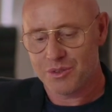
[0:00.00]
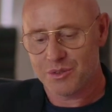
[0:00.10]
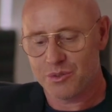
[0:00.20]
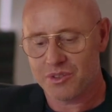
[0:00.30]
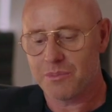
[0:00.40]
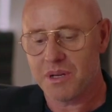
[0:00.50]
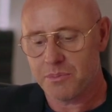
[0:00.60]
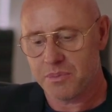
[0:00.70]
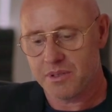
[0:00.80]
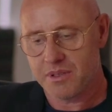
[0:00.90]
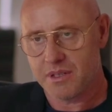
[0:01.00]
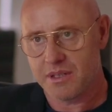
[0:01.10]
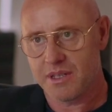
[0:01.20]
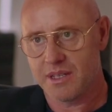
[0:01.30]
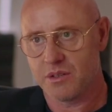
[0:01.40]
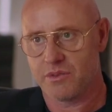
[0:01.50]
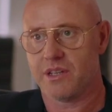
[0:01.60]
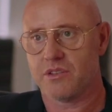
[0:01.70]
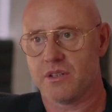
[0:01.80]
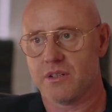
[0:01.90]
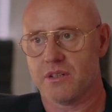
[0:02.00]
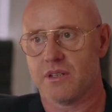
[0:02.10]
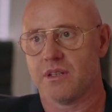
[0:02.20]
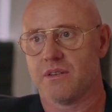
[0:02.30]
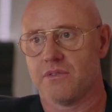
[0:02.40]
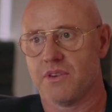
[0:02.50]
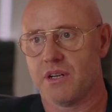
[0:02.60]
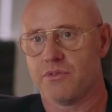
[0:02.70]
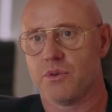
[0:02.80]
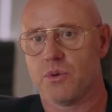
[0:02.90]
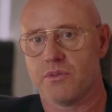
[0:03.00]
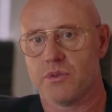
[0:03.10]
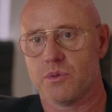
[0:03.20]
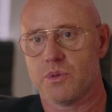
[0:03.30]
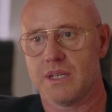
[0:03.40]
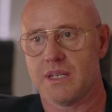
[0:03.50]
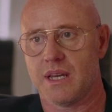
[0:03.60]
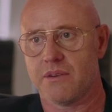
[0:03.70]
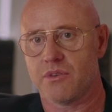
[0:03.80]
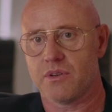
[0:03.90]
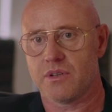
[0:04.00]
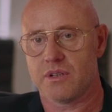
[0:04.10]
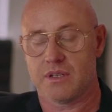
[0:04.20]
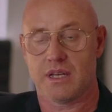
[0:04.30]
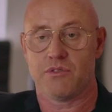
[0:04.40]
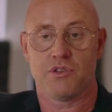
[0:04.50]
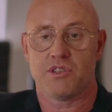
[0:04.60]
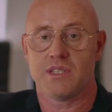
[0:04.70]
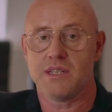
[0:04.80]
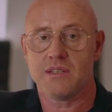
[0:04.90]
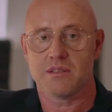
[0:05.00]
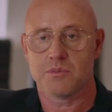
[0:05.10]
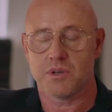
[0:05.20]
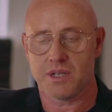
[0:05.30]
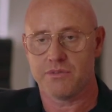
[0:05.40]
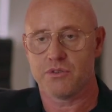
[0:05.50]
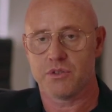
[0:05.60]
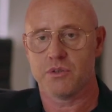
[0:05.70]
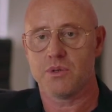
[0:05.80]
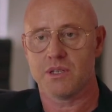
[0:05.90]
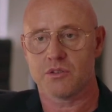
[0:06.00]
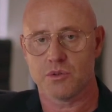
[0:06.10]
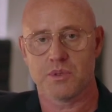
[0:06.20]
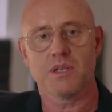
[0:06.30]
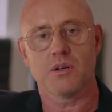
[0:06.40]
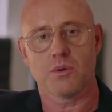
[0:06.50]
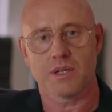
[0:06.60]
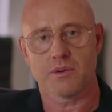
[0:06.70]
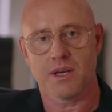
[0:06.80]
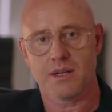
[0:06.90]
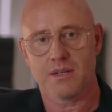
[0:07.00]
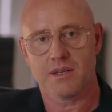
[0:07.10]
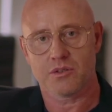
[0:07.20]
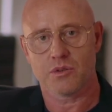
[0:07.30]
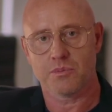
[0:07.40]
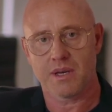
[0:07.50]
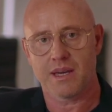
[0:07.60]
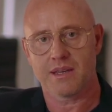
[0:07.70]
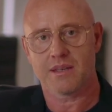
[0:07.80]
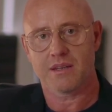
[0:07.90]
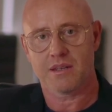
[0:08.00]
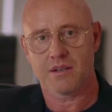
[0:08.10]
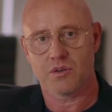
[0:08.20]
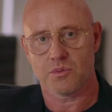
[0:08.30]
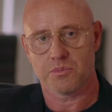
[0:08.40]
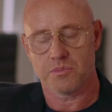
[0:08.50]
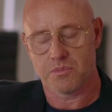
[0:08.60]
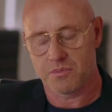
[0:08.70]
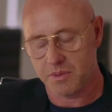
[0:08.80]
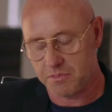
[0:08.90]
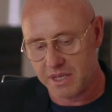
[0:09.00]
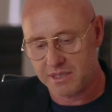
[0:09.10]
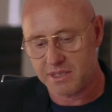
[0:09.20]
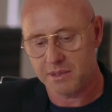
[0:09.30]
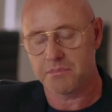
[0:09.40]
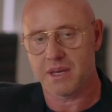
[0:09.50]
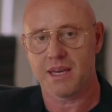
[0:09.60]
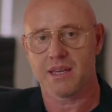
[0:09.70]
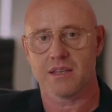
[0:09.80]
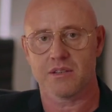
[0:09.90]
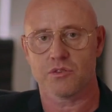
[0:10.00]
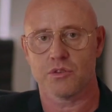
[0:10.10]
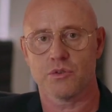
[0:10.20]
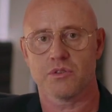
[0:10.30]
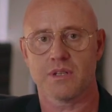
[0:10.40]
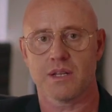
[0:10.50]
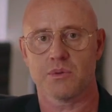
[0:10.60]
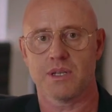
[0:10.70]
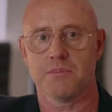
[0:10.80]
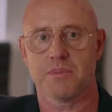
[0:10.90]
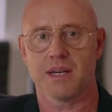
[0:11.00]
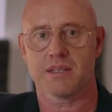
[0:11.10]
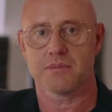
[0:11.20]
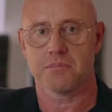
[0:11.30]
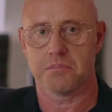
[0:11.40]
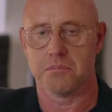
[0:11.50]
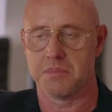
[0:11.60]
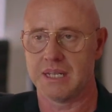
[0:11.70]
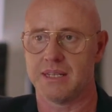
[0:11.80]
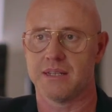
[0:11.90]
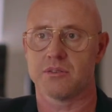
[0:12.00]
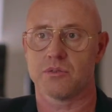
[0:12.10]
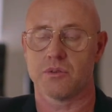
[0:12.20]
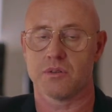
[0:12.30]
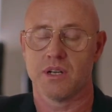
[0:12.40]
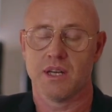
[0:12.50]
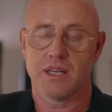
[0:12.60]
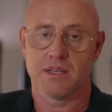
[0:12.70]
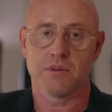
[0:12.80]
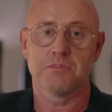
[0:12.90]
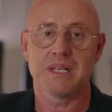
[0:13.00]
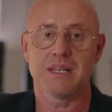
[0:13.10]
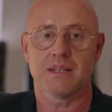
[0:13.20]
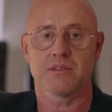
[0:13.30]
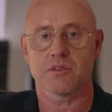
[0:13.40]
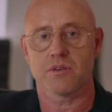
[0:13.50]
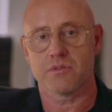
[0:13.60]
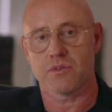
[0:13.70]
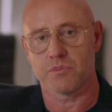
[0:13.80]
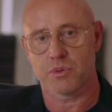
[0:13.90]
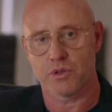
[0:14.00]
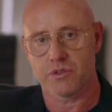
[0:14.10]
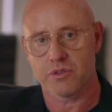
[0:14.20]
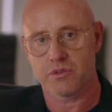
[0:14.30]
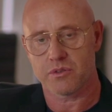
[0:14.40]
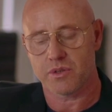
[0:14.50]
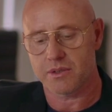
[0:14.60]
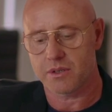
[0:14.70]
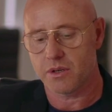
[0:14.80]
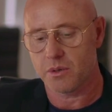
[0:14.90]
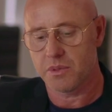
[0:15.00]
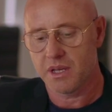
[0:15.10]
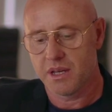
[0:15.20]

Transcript: To sum up, innovation, very few of you will ever see it. But if you do, it could be the Holy Grail. It could make, or basically make, a solution that will impact millions or even billions of persons around the globe.